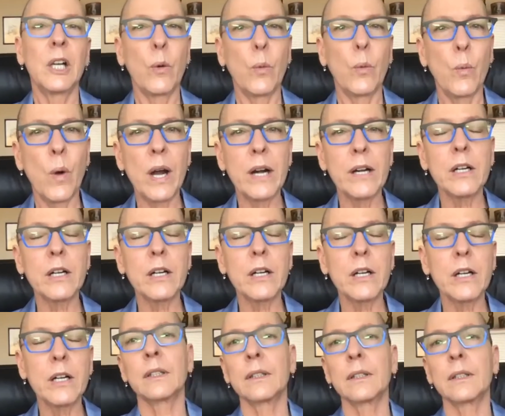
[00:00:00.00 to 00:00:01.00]
One
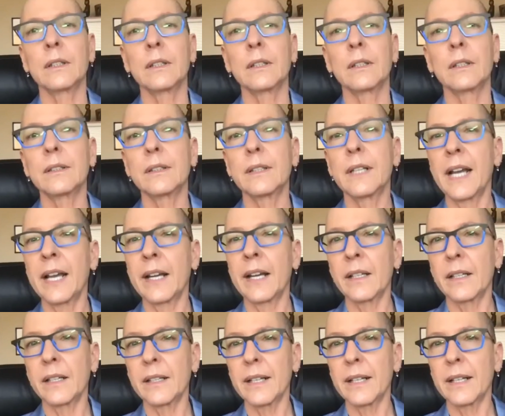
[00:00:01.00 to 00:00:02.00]
clover
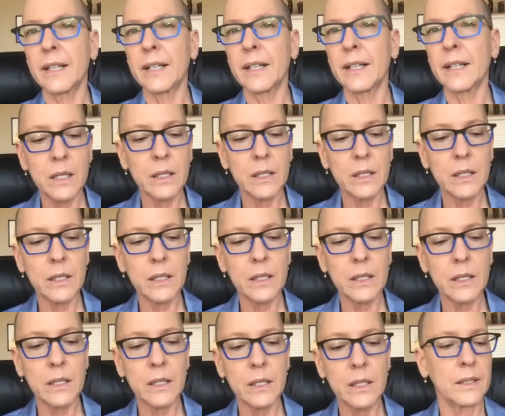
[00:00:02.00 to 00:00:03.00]
and a bee
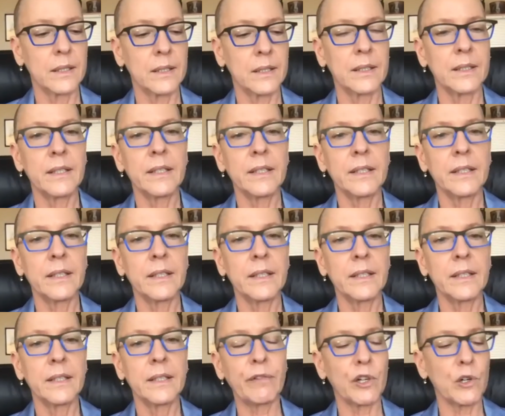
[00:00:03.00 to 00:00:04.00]

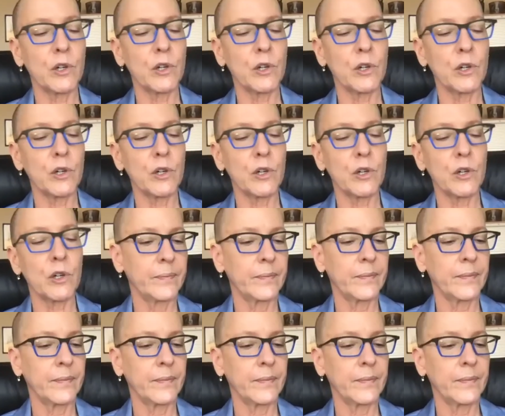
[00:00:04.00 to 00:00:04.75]
and reverie.